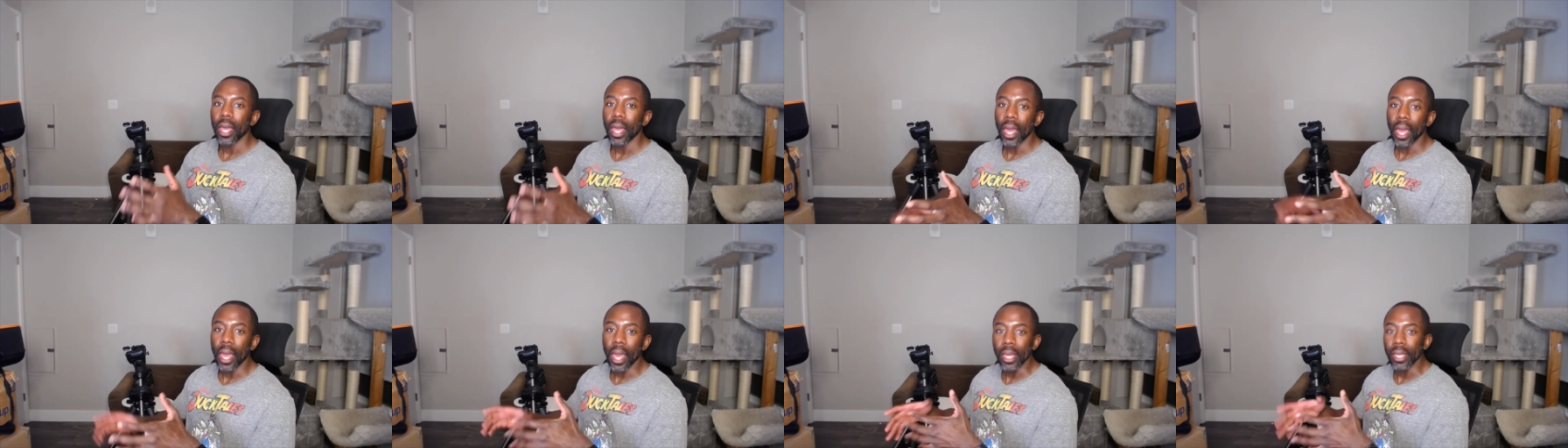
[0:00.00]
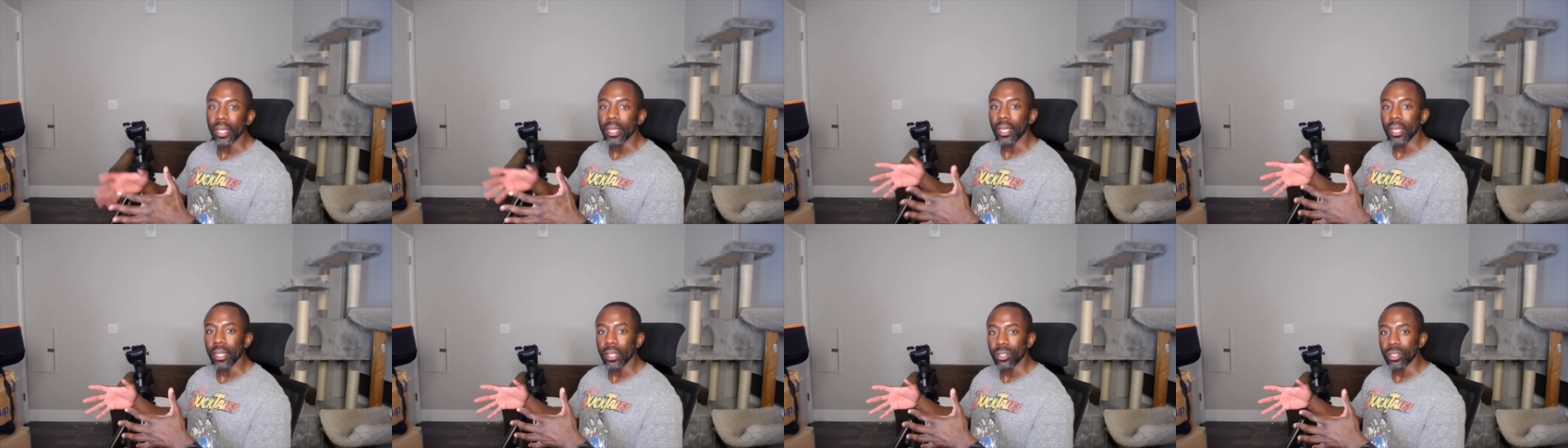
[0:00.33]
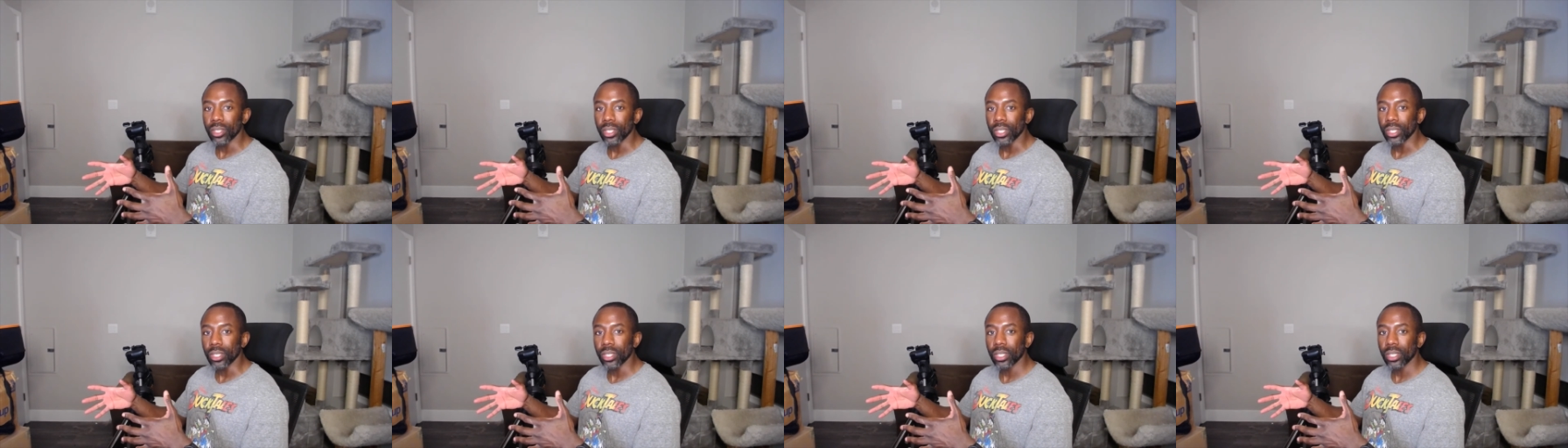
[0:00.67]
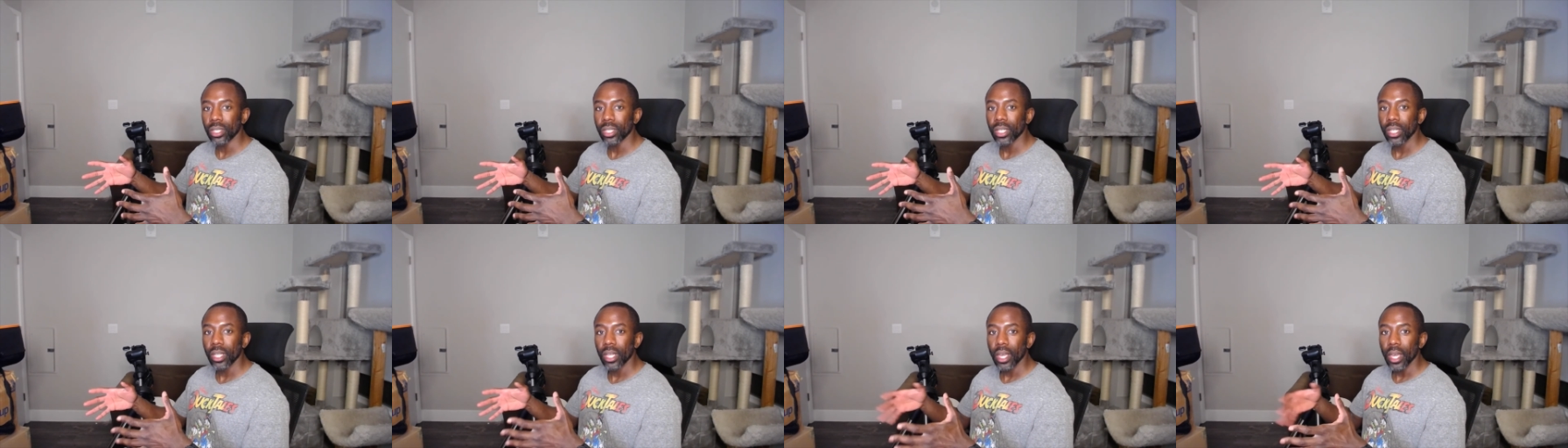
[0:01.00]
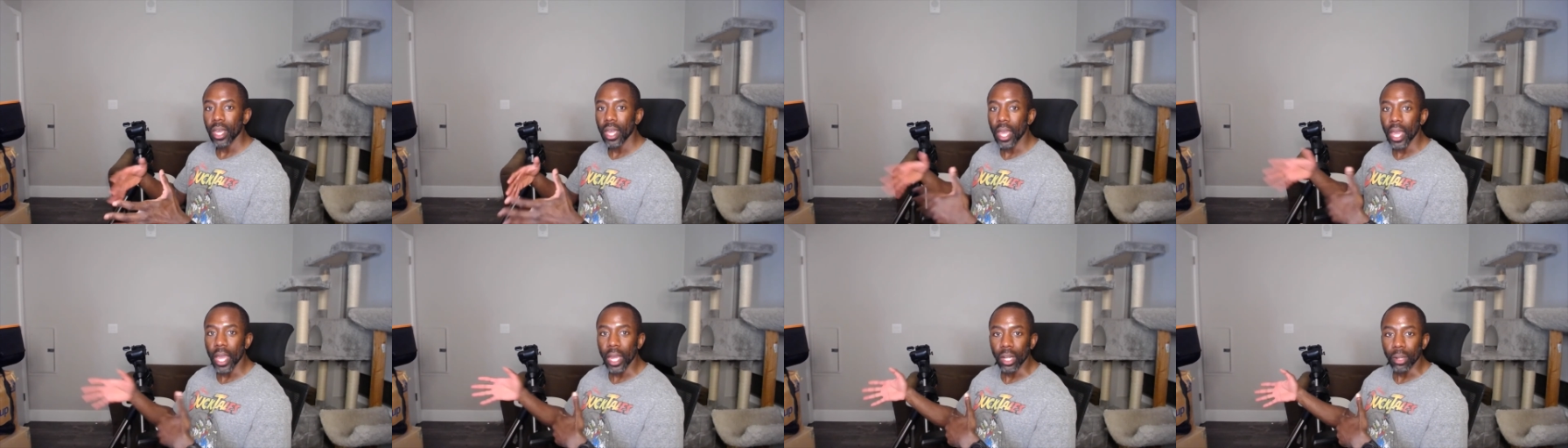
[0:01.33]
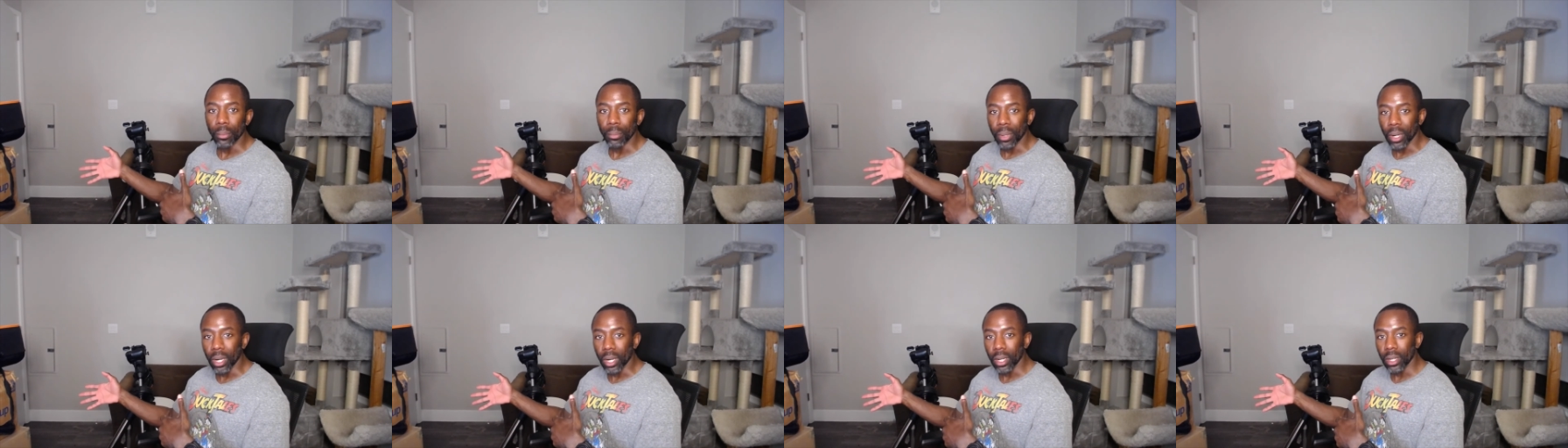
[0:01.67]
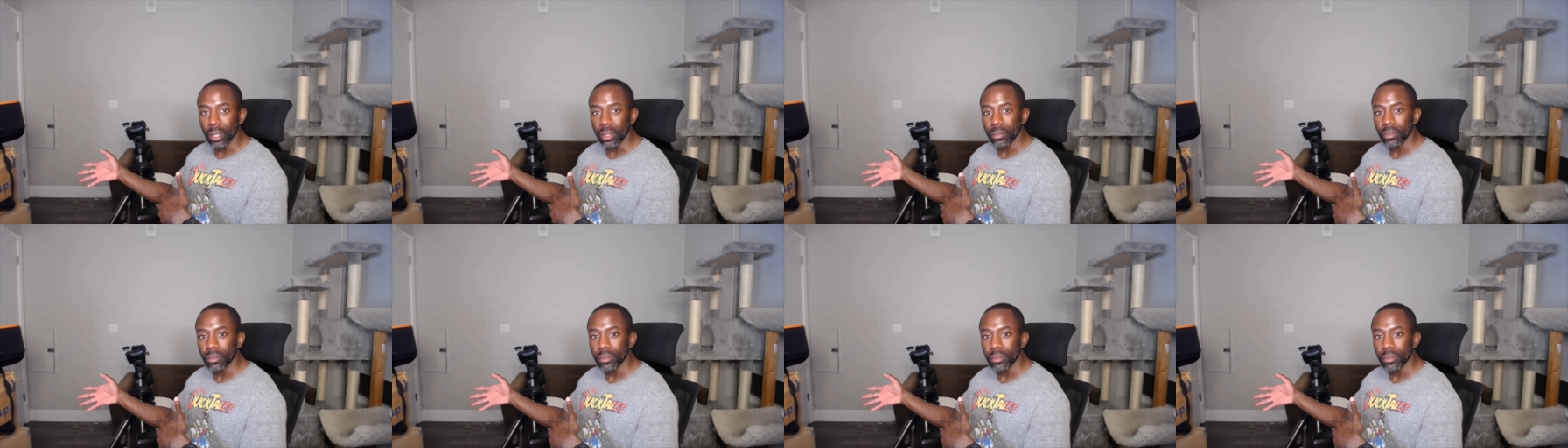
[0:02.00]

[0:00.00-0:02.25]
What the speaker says: 8 inches and above.